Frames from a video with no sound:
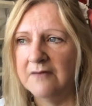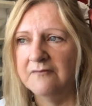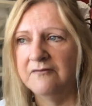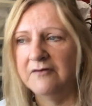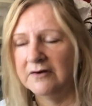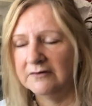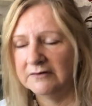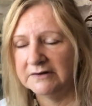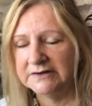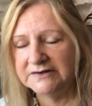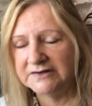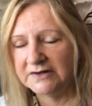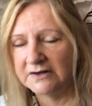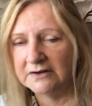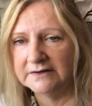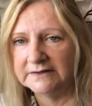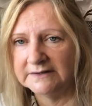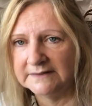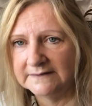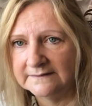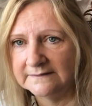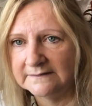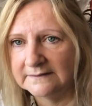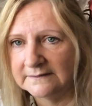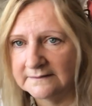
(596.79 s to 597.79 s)
very
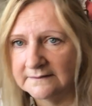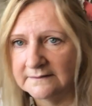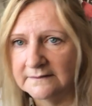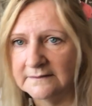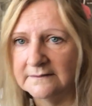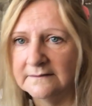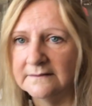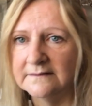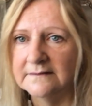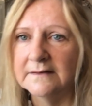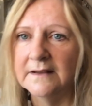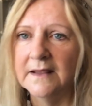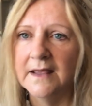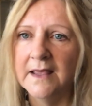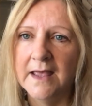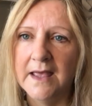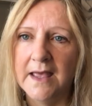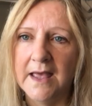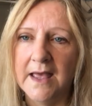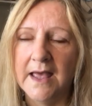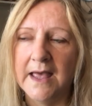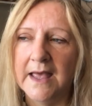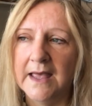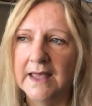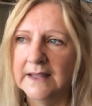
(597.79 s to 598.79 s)
tiny scissors,
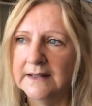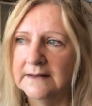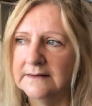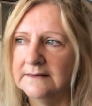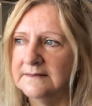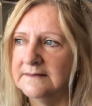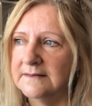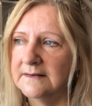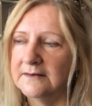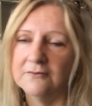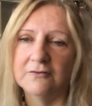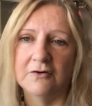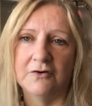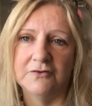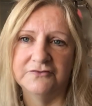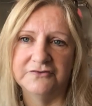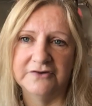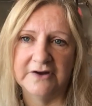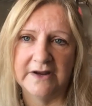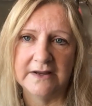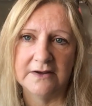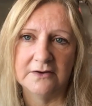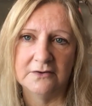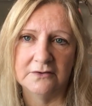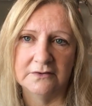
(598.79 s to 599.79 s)
and
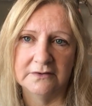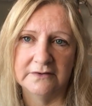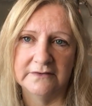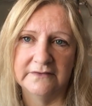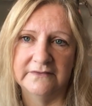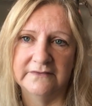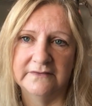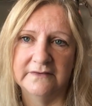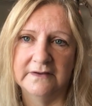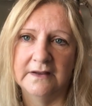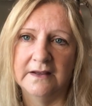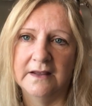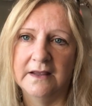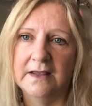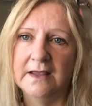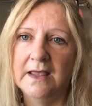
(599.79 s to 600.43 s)
crochet hooks.